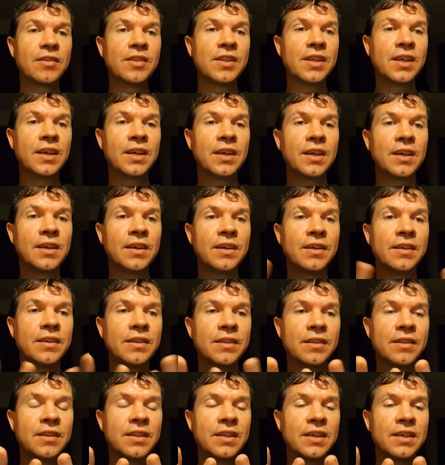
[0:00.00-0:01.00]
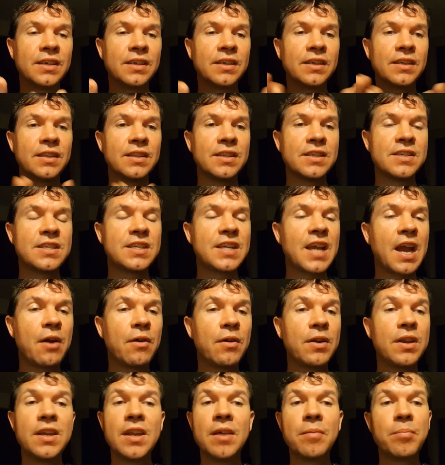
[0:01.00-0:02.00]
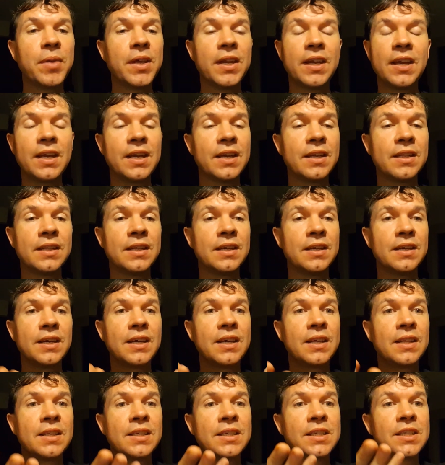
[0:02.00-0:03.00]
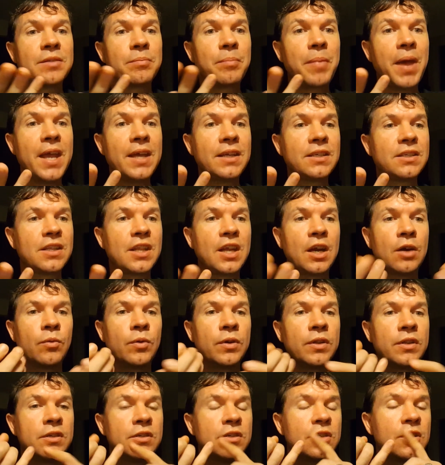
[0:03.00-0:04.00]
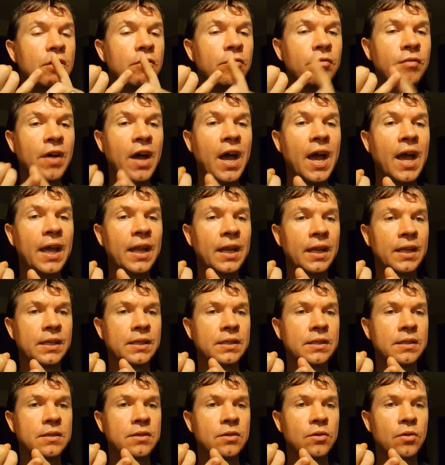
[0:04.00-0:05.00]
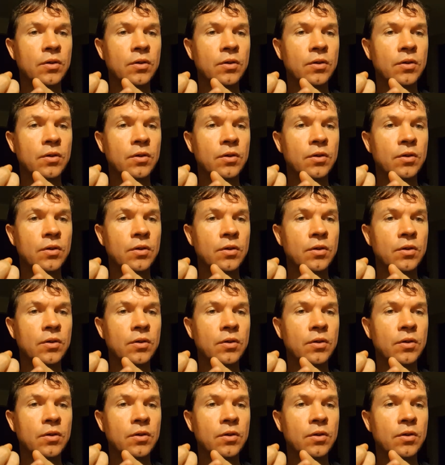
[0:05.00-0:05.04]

the serendipity and the space there where there's no violence.